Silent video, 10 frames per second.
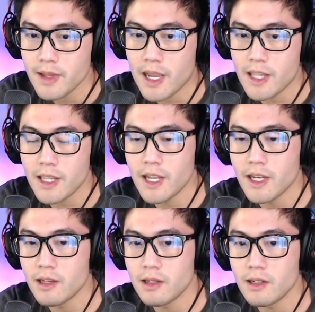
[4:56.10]
And
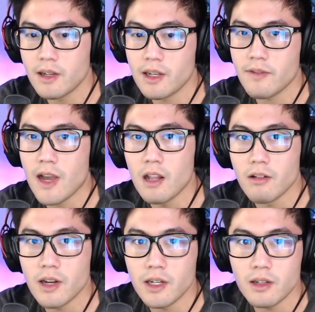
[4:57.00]
then in
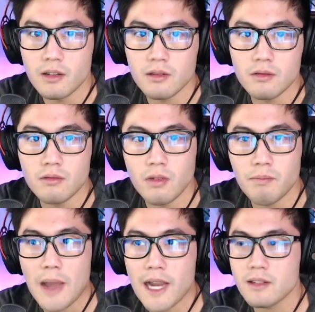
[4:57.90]
Valorant, we're
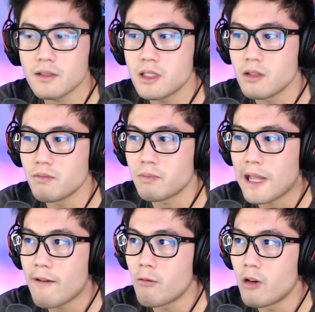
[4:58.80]
back to
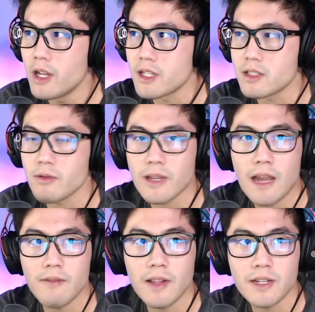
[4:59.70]
plat one, so we
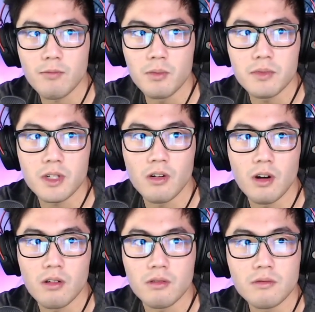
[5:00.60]
have like room to
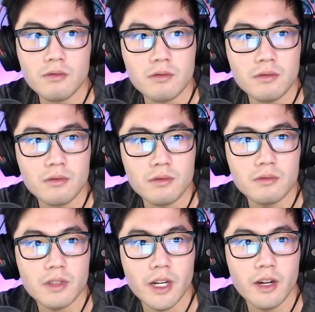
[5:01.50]
grow.
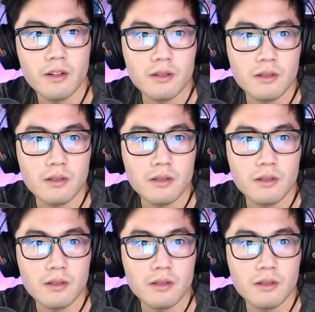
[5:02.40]
You know?